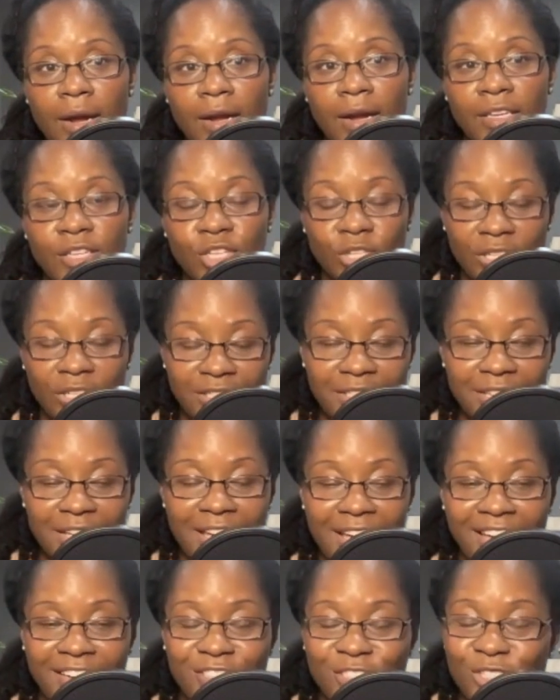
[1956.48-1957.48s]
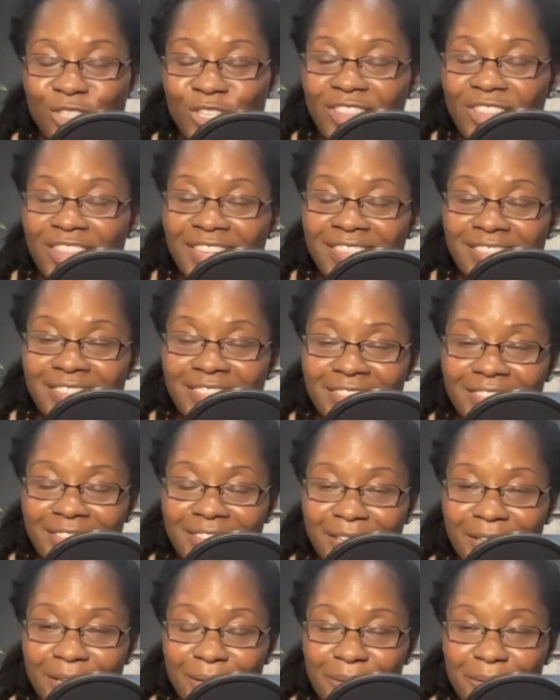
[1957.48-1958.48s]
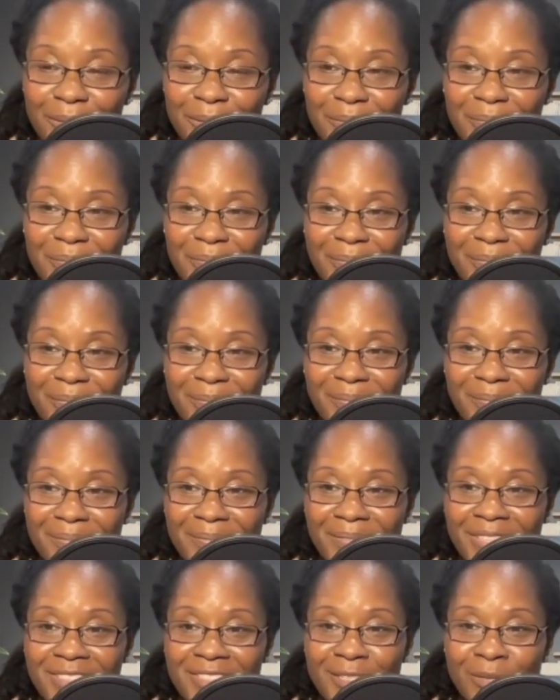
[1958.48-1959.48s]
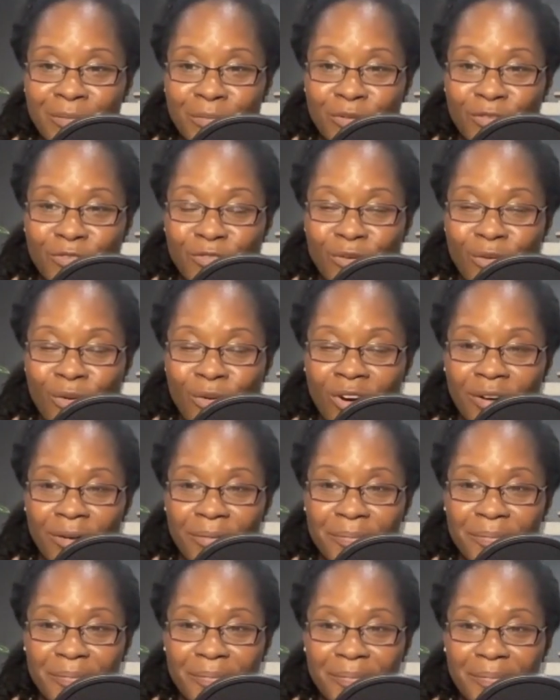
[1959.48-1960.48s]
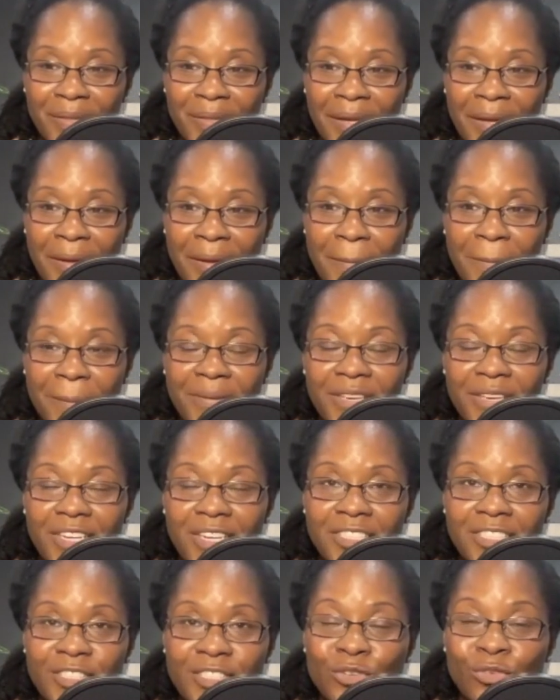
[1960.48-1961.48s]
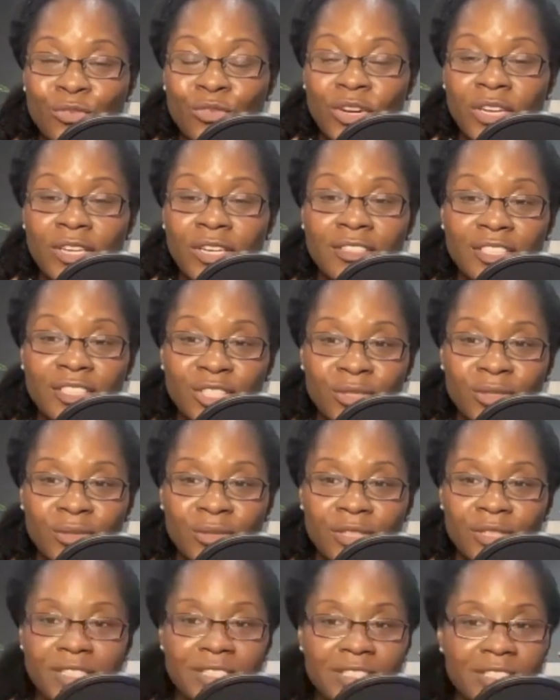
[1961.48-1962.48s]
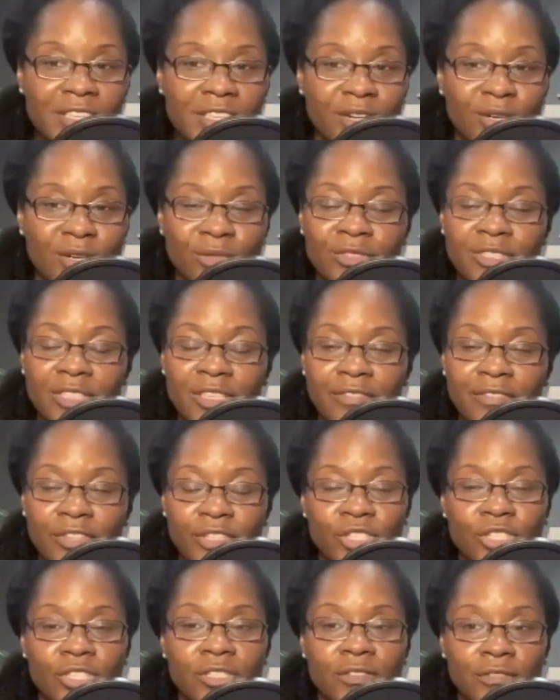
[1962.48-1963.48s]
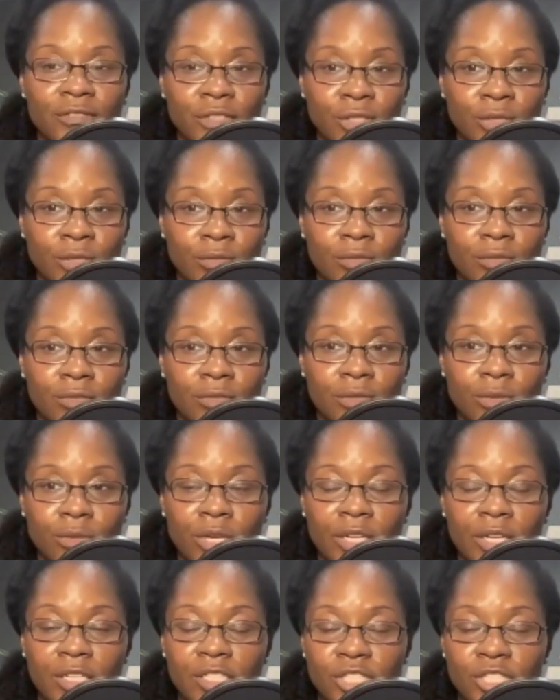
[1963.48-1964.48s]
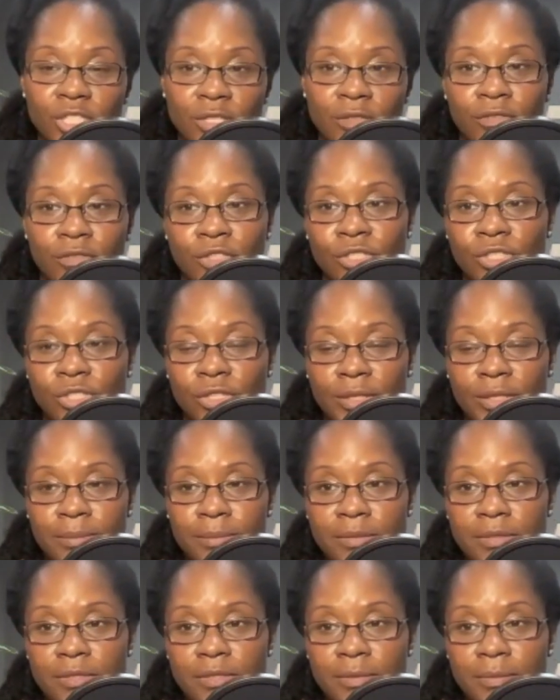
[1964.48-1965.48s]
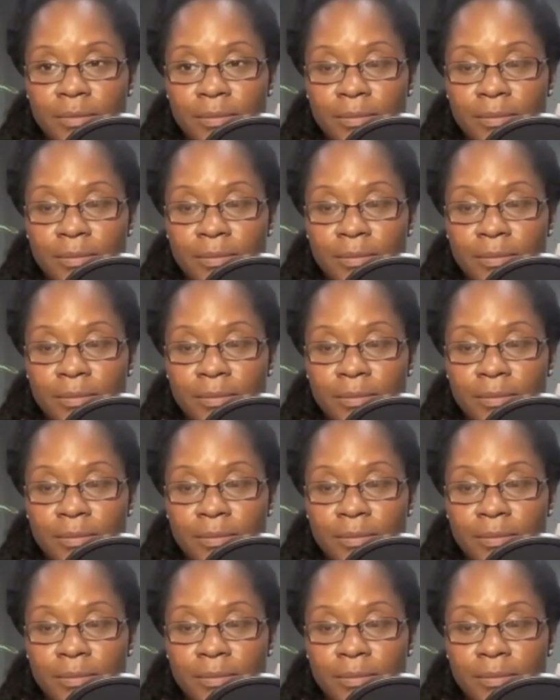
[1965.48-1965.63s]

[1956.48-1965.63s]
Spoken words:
You need to act authentically. That's number four. Because the real you is the only version of you who can achieve your dreams.